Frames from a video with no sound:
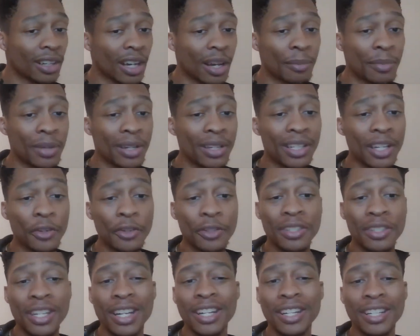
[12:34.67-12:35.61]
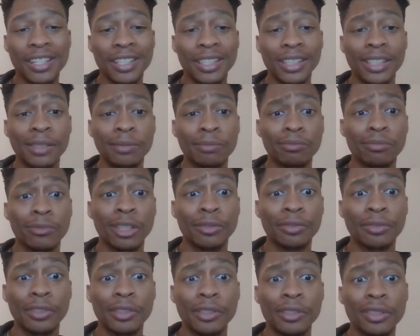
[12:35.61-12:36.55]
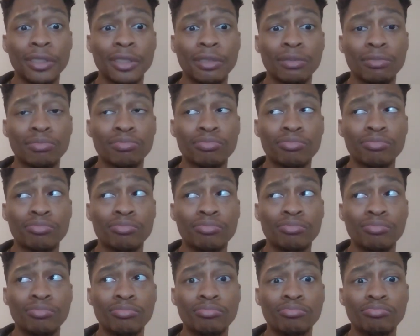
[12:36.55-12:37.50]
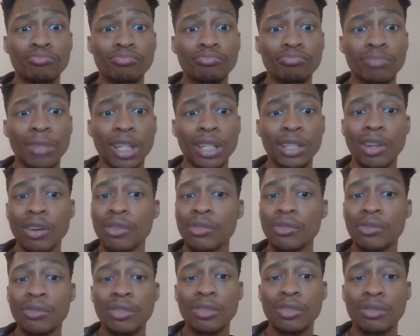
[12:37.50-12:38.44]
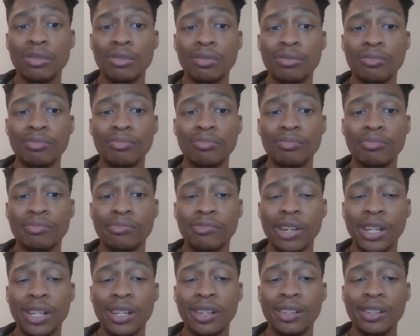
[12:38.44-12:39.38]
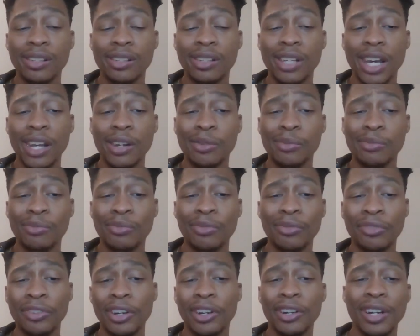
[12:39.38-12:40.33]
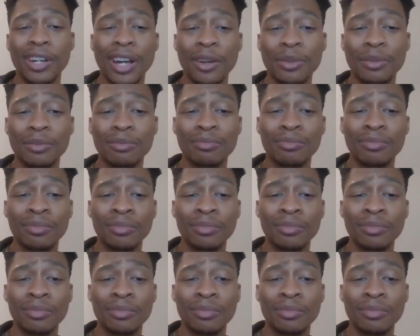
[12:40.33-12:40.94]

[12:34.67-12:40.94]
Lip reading: They were technically the first adults that figured out.